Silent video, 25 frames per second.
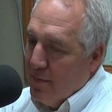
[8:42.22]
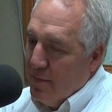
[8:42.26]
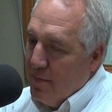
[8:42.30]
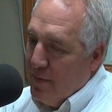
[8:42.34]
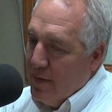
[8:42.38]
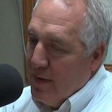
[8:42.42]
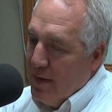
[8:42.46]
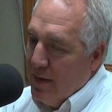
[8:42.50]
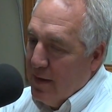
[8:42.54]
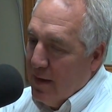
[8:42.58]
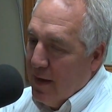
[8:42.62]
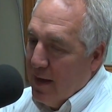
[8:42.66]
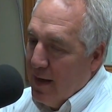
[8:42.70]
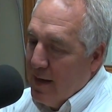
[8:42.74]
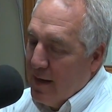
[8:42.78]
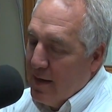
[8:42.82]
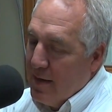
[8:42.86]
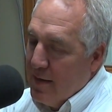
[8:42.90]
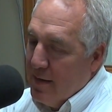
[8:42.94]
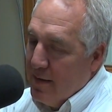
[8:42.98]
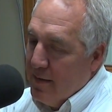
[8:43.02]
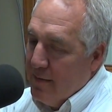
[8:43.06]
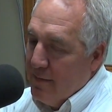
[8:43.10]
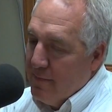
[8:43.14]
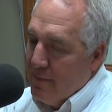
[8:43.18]
the
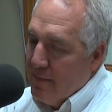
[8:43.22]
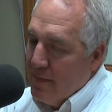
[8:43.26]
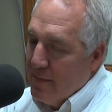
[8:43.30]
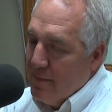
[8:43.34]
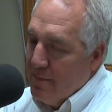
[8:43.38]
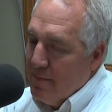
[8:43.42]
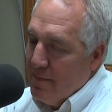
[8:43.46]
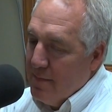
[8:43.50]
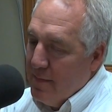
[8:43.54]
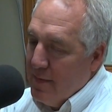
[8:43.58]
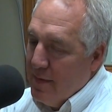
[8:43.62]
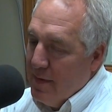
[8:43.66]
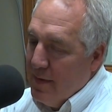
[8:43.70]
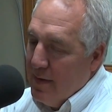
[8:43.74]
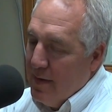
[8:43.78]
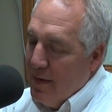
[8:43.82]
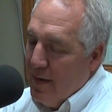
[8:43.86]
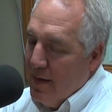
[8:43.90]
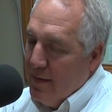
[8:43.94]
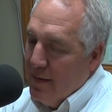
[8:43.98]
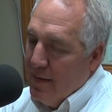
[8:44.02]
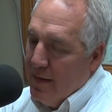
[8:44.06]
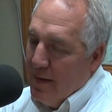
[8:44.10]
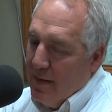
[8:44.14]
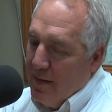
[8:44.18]
like of,
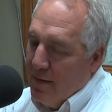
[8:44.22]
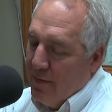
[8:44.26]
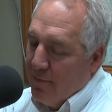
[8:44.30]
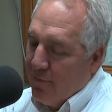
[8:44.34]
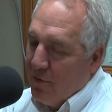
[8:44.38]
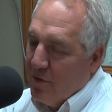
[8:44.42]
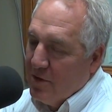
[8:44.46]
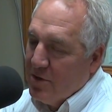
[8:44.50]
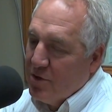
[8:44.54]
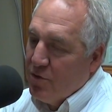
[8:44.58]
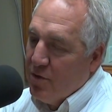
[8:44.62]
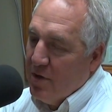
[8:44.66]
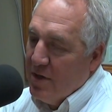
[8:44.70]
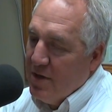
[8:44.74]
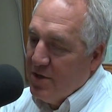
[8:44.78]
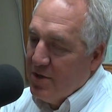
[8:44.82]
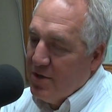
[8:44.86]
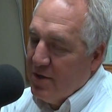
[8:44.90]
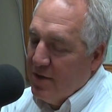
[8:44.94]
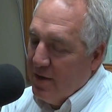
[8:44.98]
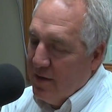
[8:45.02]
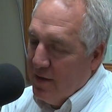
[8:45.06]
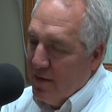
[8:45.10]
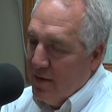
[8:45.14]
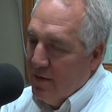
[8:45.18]
and the
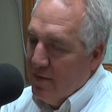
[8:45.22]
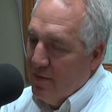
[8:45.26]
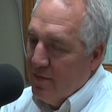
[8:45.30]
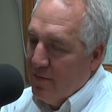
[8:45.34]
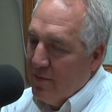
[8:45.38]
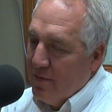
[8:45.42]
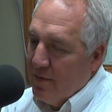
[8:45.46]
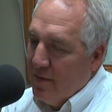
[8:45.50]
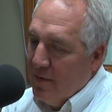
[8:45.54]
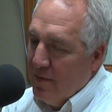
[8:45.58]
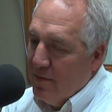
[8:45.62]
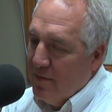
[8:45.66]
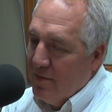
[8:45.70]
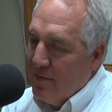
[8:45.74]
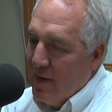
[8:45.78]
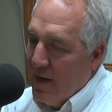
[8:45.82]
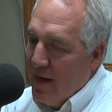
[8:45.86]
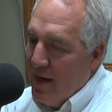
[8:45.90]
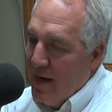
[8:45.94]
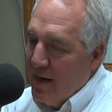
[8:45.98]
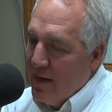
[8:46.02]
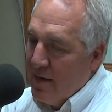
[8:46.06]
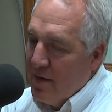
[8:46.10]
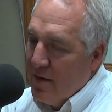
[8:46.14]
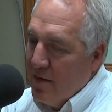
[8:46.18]
frustration is
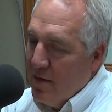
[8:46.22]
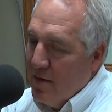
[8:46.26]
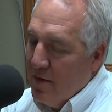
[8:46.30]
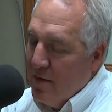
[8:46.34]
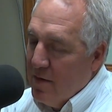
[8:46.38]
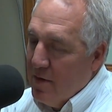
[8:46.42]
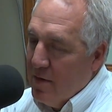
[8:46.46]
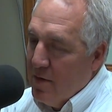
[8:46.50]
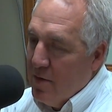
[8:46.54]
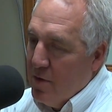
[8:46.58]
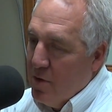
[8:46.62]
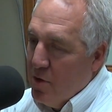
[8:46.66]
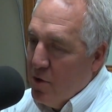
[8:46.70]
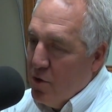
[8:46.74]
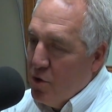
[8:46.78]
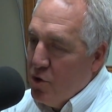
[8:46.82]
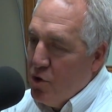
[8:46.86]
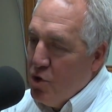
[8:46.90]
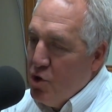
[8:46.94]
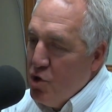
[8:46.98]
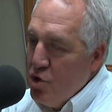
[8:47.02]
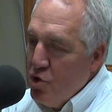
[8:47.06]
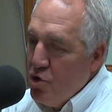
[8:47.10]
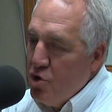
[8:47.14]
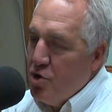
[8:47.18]
that
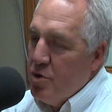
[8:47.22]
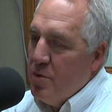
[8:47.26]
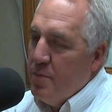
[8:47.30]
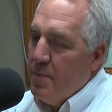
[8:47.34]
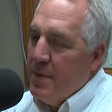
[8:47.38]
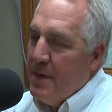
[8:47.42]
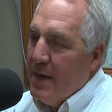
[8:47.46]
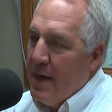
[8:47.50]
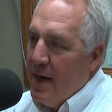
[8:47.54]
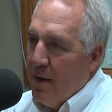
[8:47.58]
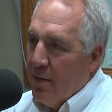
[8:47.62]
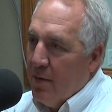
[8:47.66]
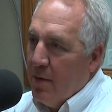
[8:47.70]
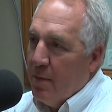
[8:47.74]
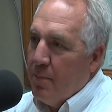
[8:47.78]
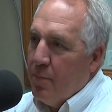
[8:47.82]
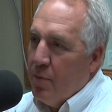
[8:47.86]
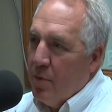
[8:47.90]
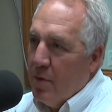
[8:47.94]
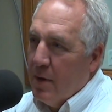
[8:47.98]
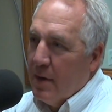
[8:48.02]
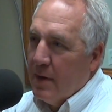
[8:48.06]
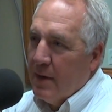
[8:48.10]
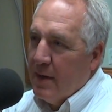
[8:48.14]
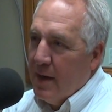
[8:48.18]
you should be able to
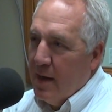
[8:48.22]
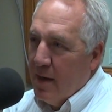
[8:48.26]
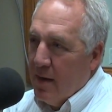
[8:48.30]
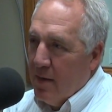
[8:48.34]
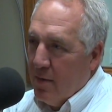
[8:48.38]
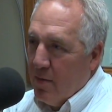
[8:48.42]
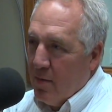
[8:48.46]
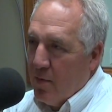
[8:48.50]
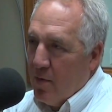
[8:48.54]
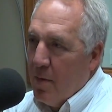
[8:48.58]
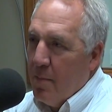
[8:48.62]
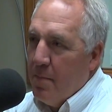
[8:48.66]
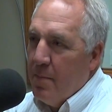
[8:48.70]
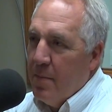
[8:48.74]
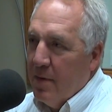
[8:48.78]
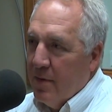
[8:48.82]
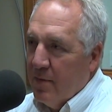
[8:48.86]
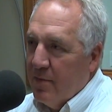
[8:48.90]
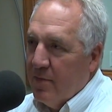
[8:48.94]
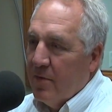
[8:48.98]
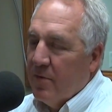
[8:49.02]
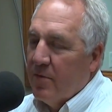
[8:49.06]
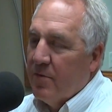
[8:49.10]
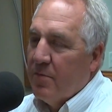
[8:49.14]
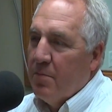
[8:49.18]
put together a
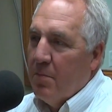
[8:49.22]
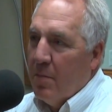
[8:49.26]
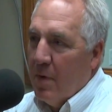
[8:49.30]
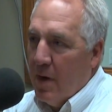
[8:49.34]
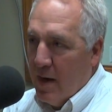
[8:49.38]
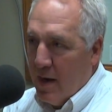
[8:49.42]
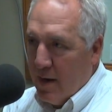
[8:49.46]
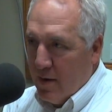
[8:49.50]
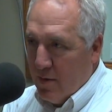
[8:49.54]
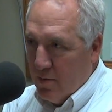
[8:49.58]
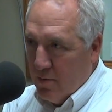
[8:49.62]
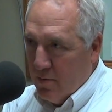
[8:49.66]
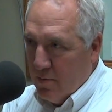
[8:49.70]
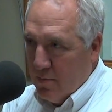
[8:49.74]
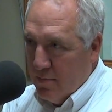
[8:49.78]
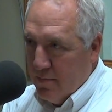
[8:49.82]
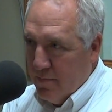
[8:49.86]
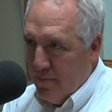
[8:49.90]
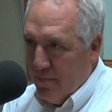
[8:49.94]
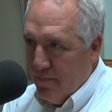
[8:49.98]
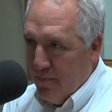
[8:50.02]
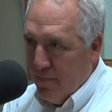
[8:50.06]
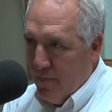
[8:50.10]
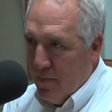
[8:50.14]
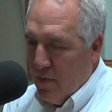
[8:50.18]
business model
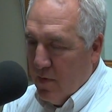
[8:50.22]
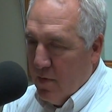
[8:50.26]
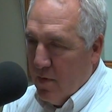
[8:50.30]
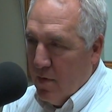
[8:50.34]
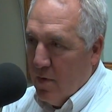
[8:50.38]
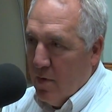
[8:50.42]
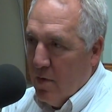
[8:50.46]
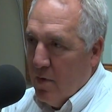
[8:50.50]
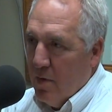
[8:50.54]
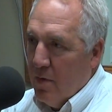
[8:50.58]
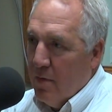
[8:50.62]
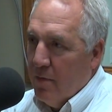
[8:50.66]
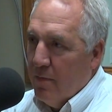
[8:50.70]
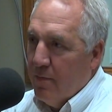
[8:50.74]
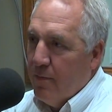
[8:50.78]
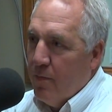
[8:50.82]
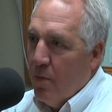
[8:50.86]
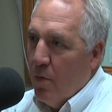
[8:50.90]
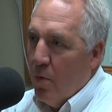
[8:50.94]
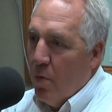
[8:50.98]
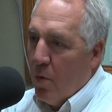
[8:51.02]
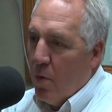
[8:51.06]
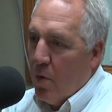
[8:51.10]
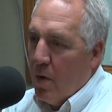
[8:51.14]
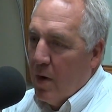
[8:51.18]

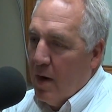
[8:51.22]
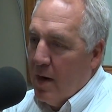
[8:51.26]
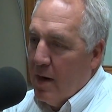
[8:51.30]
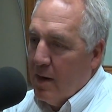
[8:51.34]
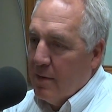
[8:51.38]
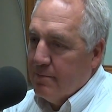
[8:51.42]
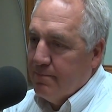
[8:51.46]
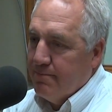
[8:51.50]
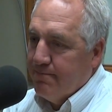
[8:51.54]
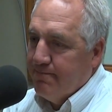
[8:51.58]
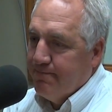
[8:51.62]
for